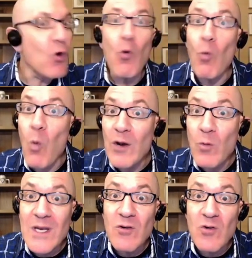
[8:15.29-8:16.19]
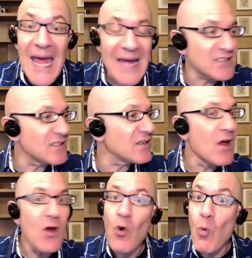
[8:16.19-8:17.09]
What do we do next?
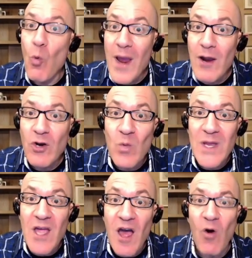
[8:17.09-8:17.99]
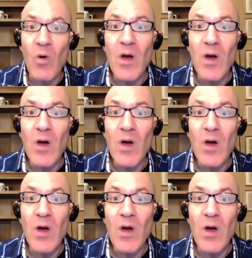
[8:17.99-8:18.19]
Where do we go?